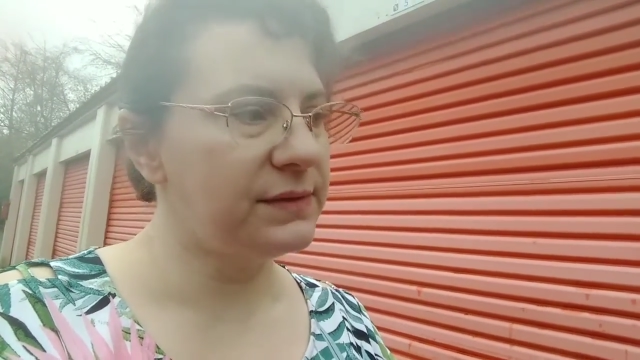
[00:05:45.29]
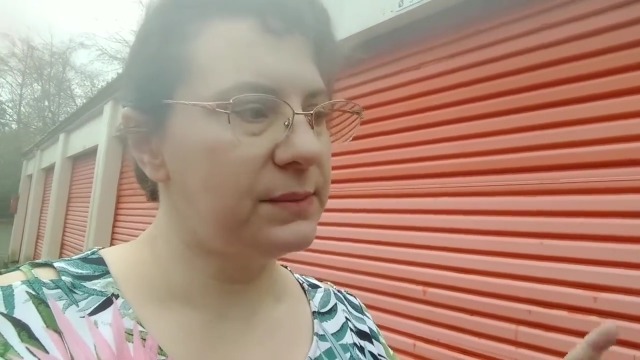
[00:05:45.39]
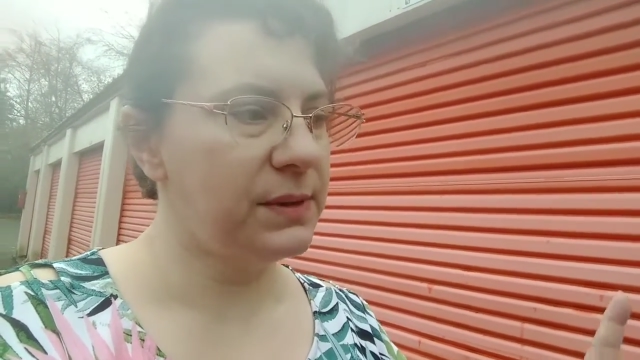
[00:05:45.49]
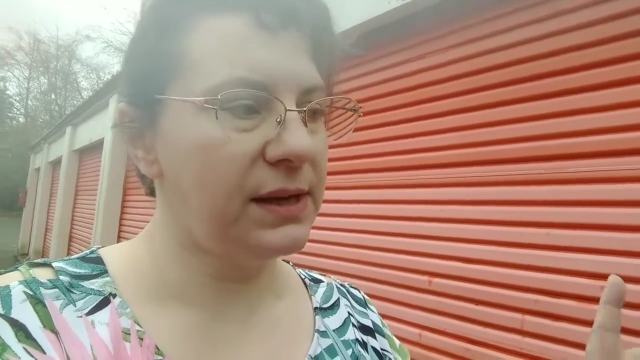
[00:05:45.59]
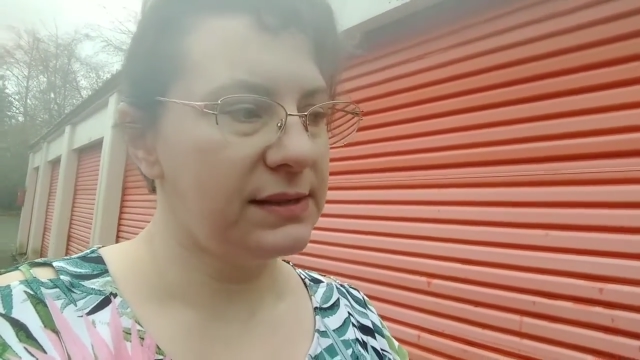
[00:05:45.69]

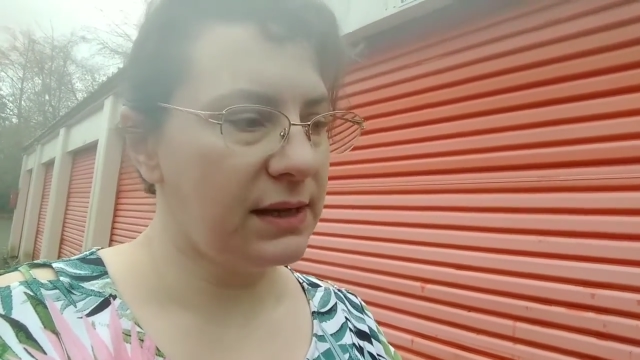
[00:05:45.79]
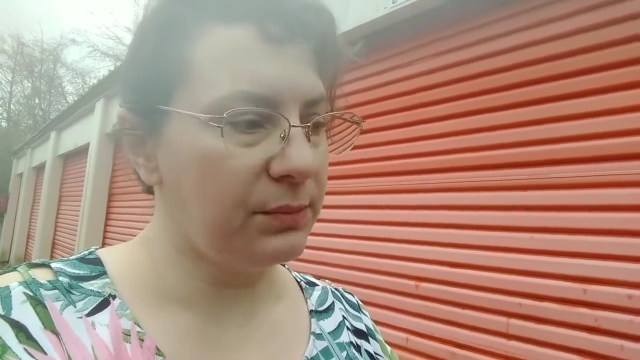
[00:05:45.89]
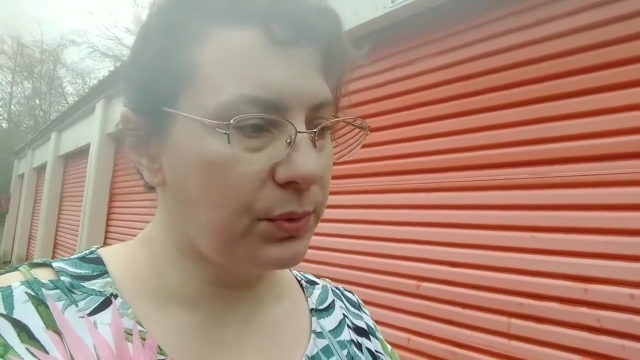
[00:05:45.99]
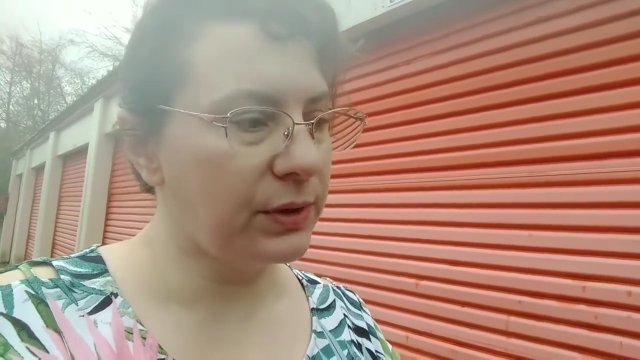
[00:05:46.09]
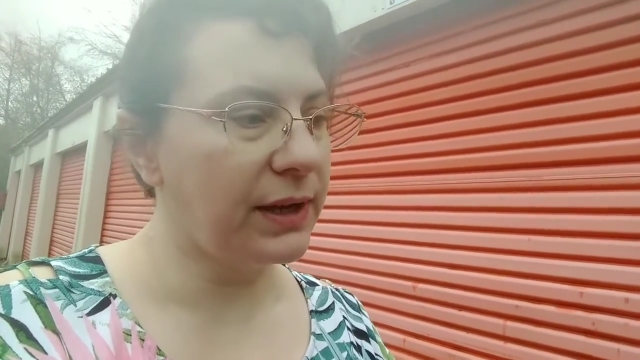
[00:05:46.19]
supplies and
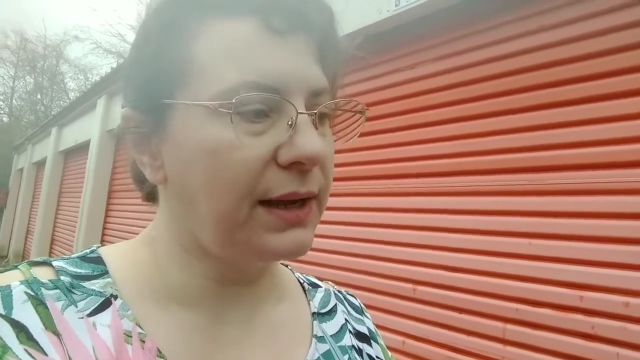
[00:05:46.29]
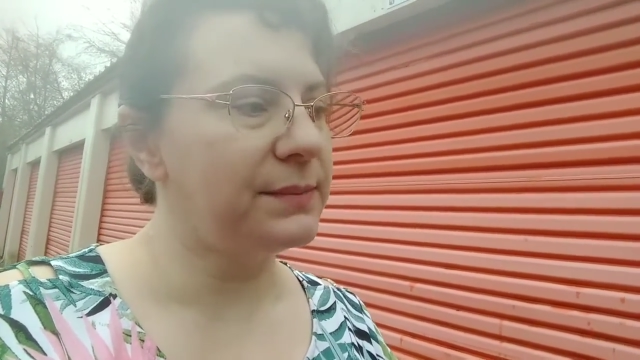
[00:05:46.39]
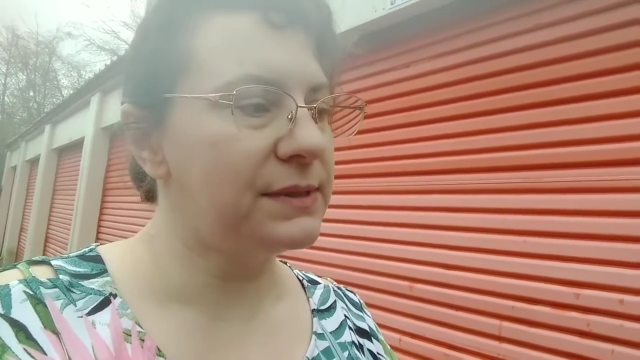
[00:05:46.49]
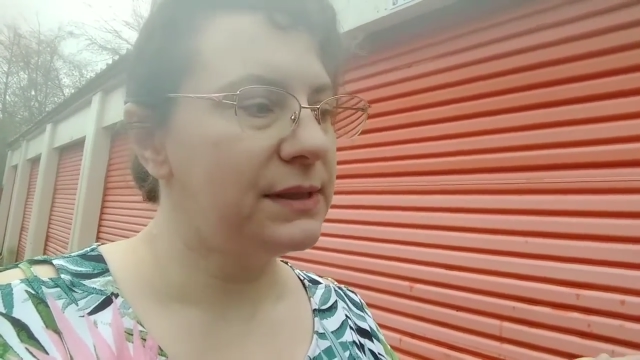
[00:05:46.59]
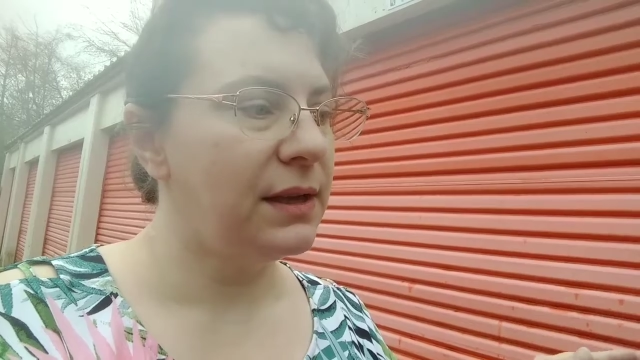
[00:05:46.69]
board
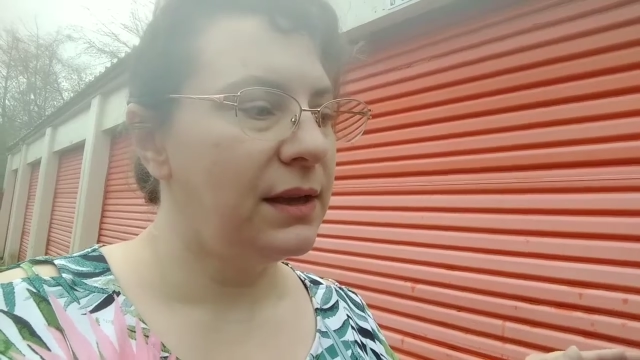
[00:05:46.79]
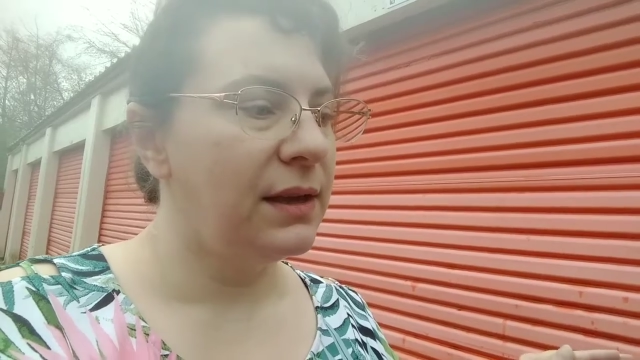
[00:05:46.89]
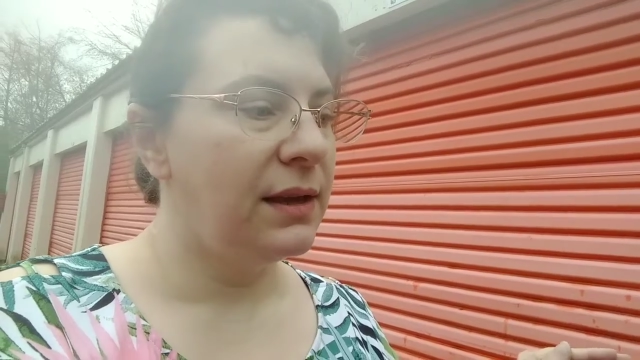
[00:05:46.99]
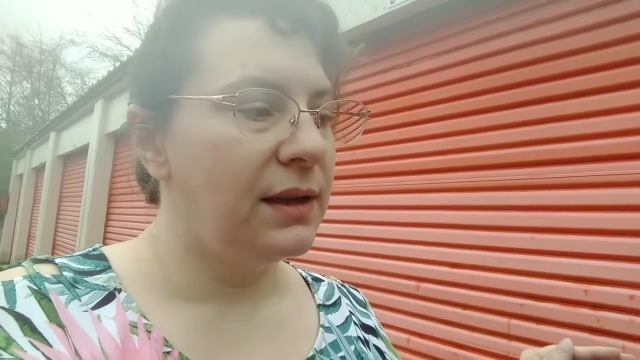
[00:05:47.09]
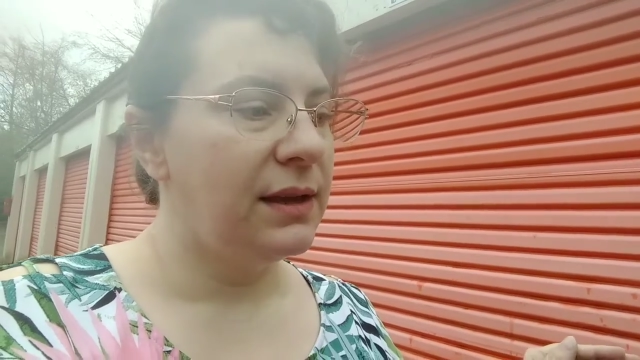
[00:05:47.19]
games
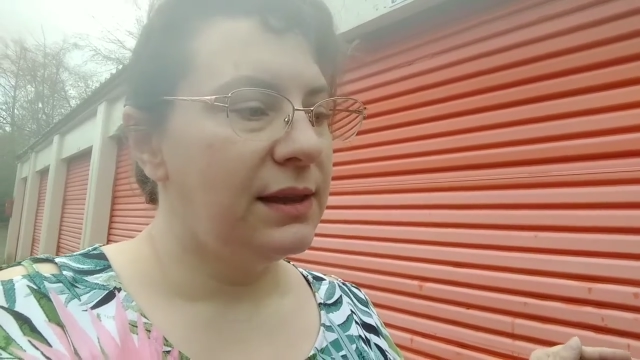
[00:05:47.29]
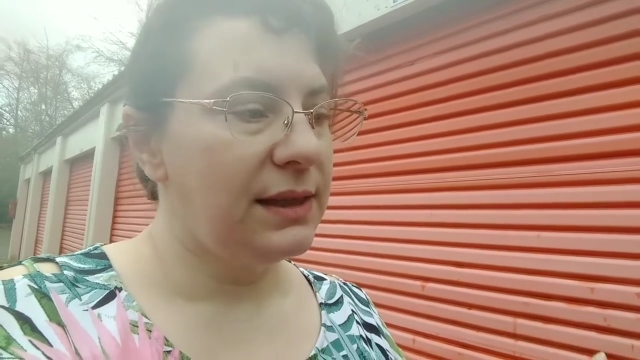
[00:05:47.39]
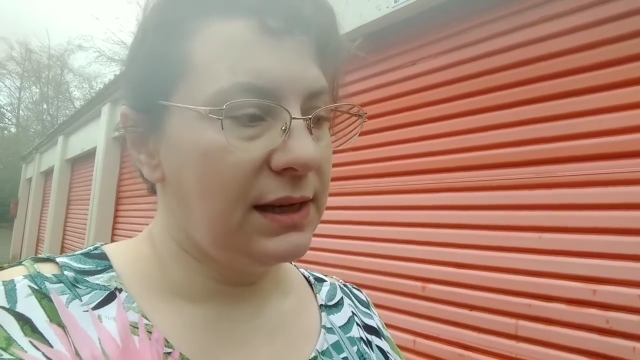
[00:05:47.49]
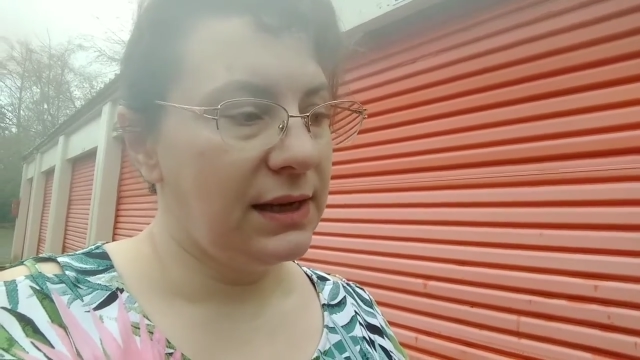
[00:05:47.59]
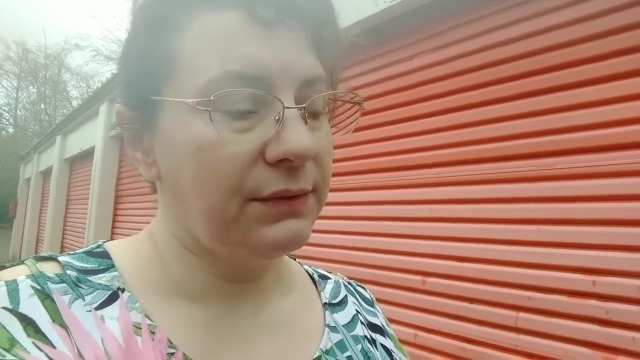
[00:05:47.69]

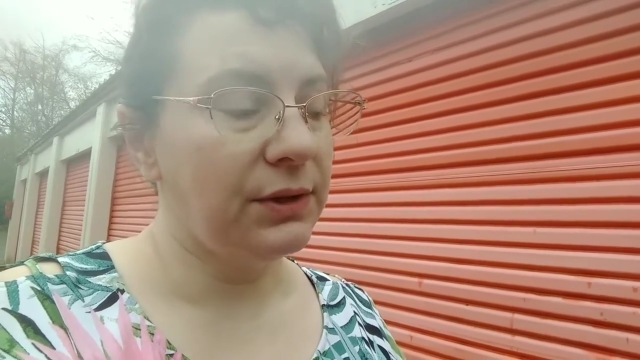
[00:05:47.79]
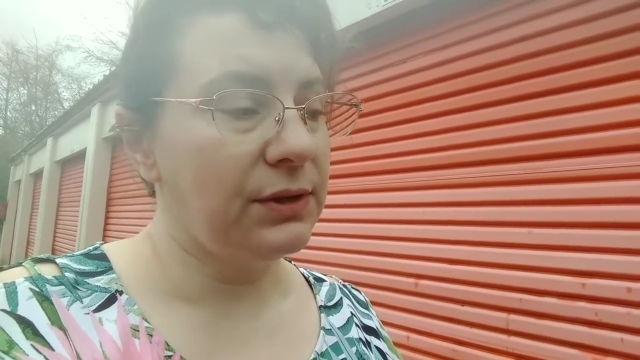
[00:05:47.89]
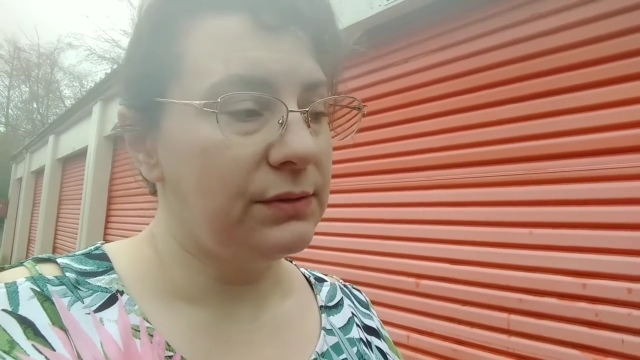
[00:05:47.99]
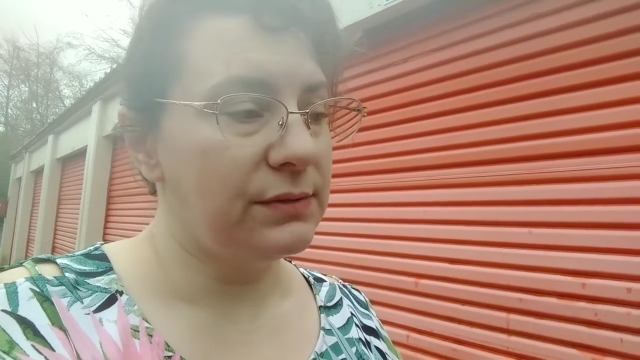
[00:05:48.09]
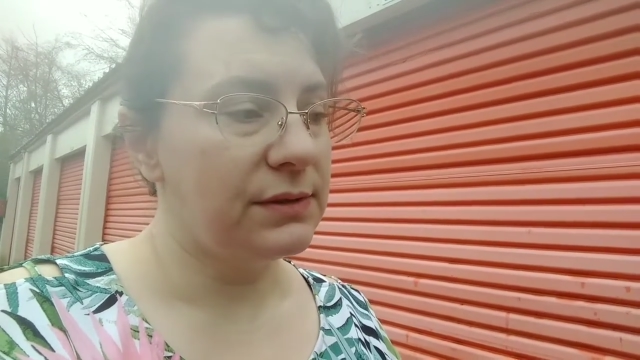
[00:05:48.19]
that I never
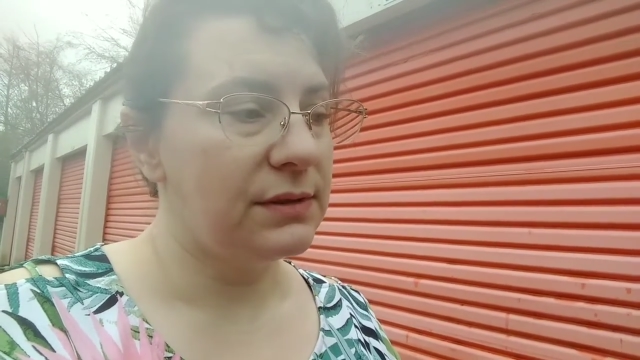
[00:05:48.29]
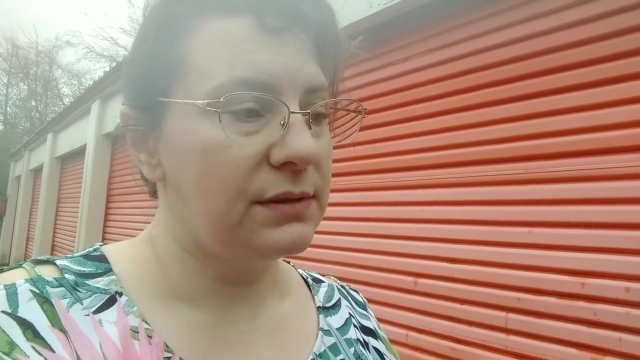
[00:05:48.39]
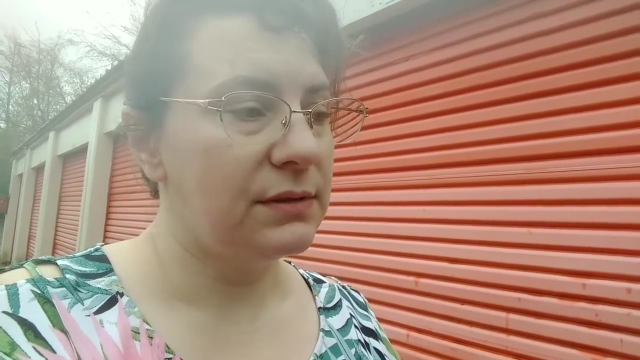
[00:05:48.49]
used,